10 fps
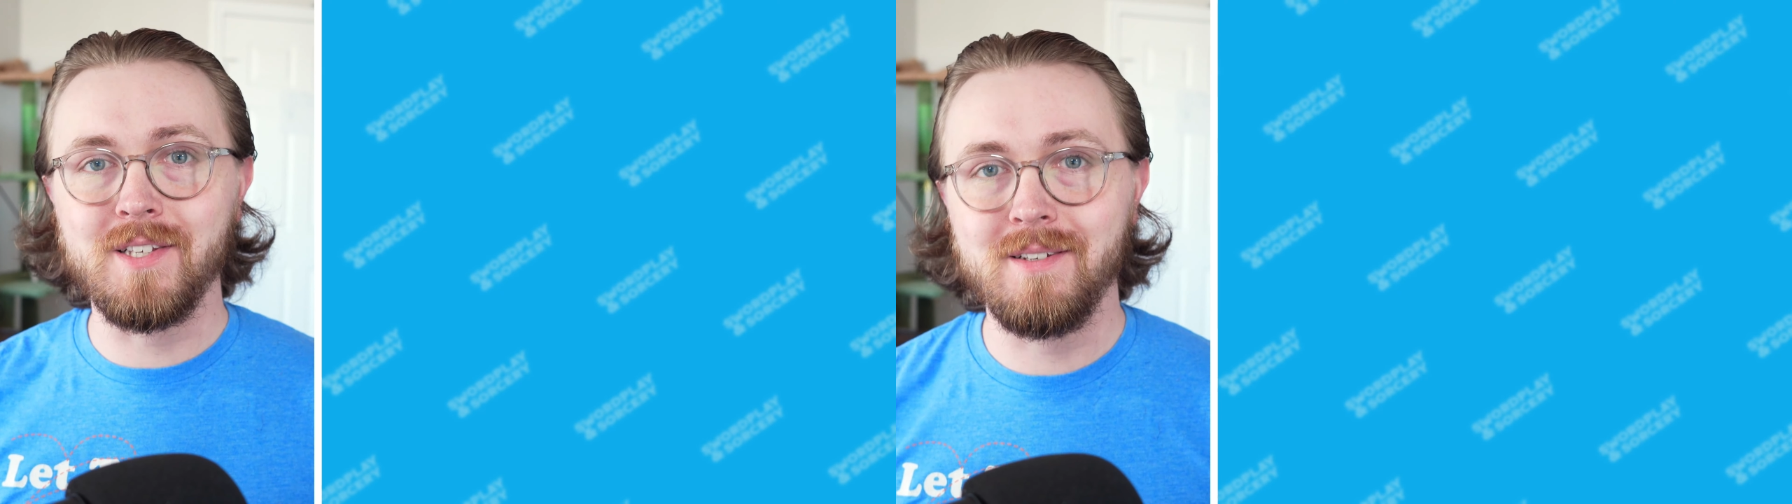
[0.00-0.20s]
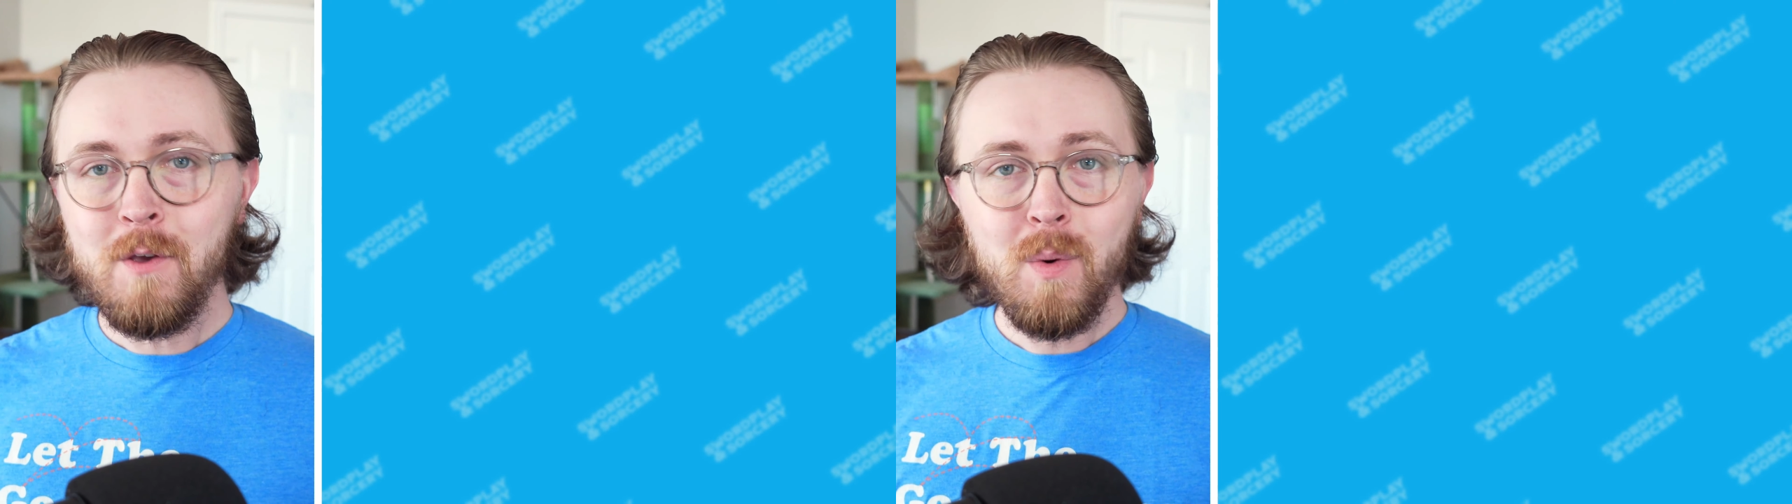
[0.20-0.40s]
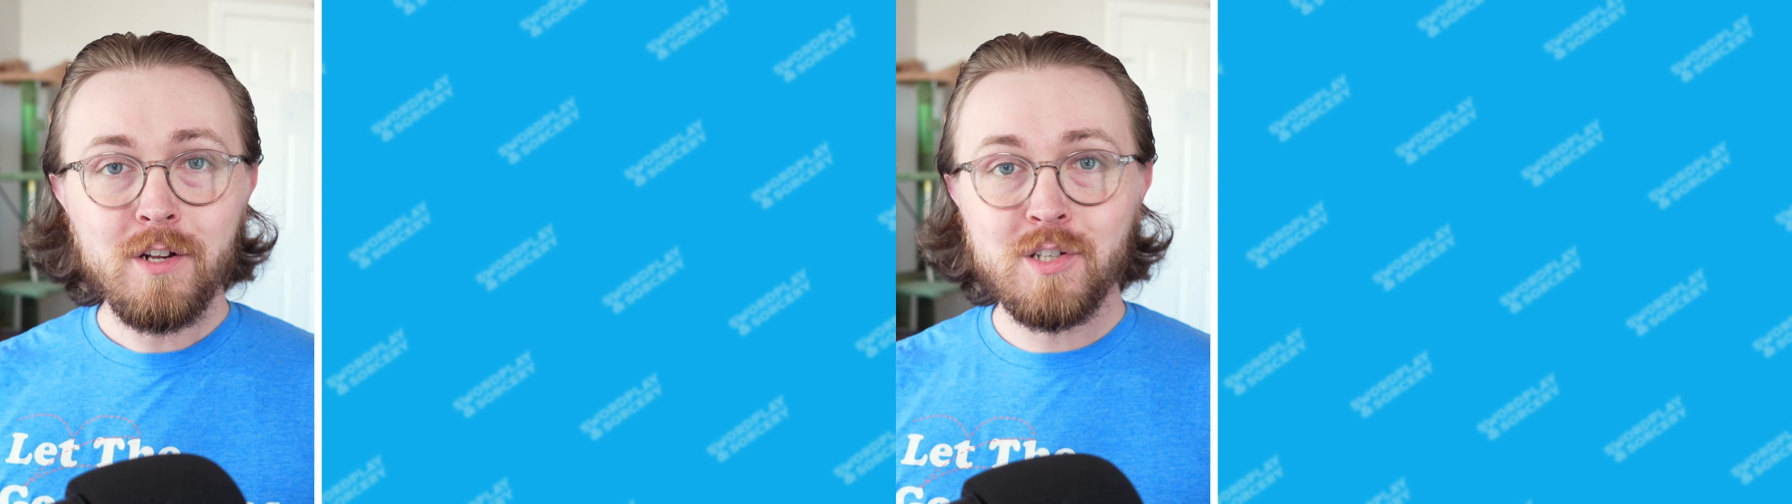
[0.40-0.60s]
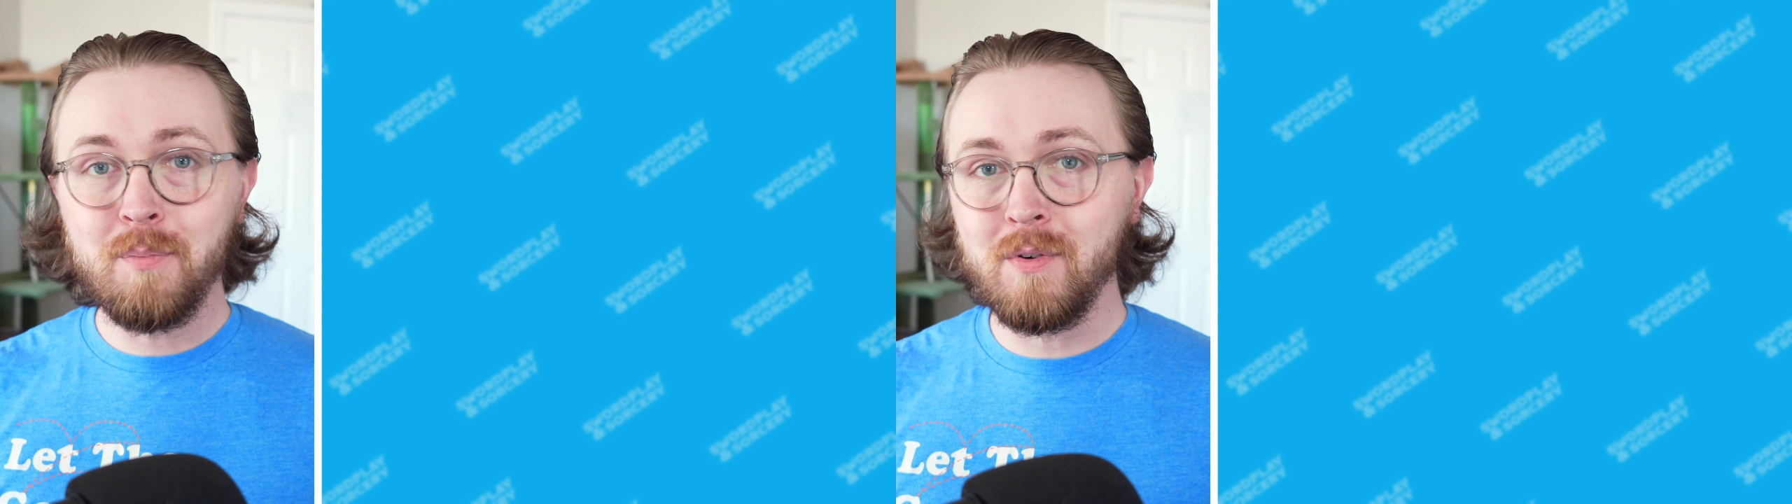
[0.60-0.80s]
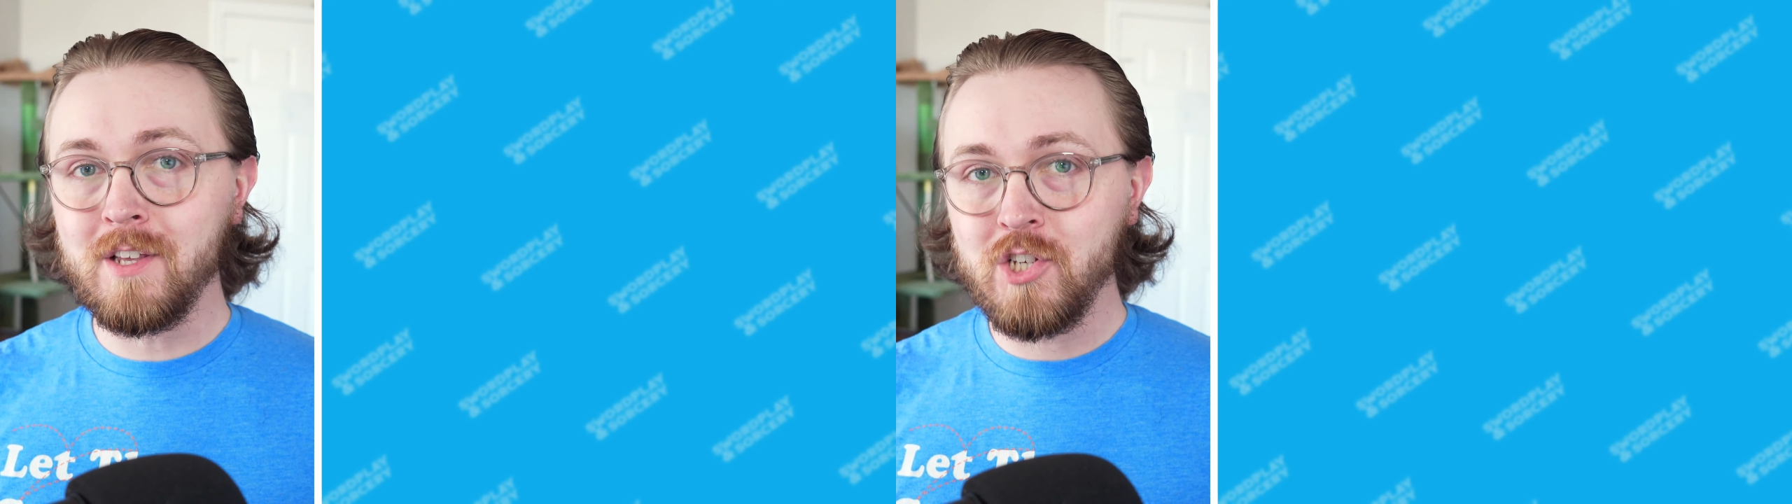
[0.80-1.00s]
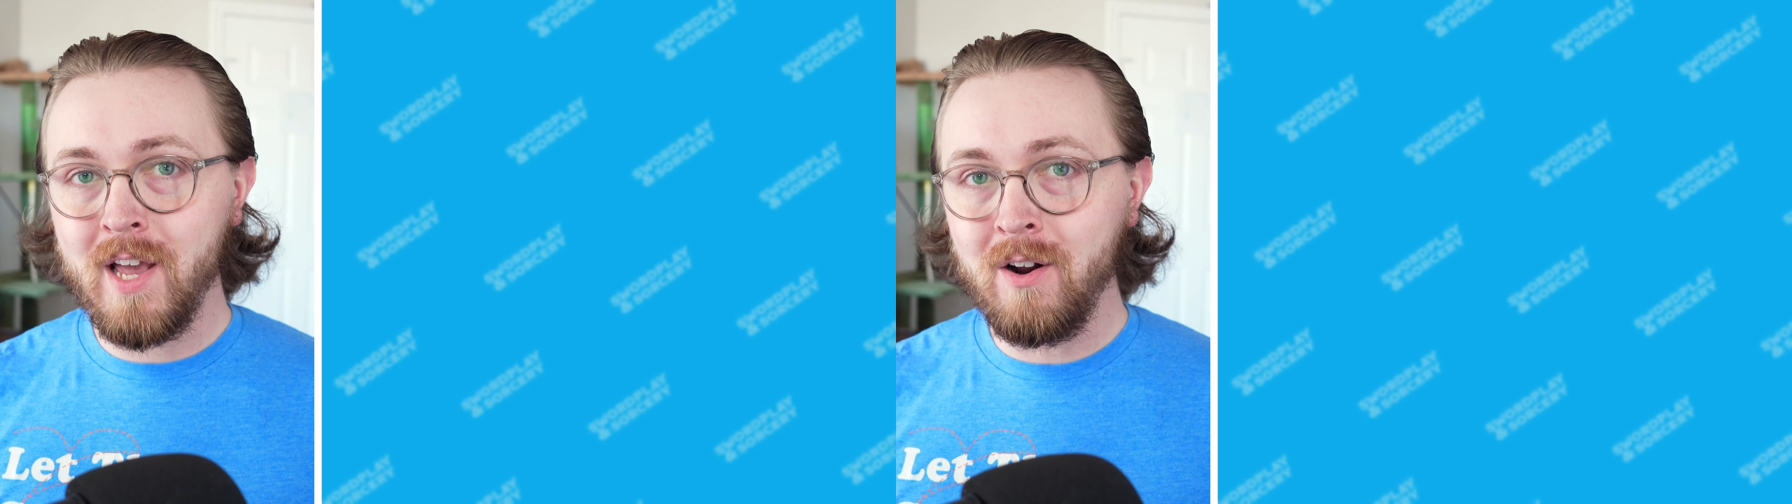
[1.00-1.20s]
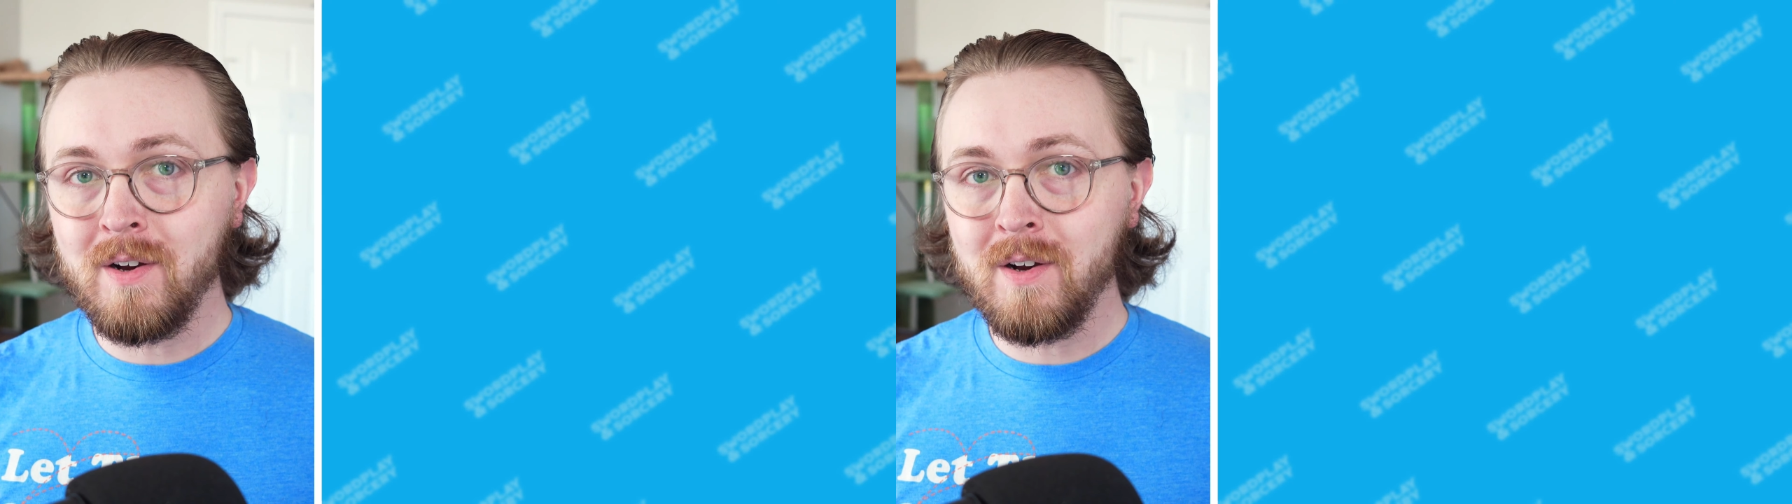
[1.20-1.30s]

If you want to support the channel,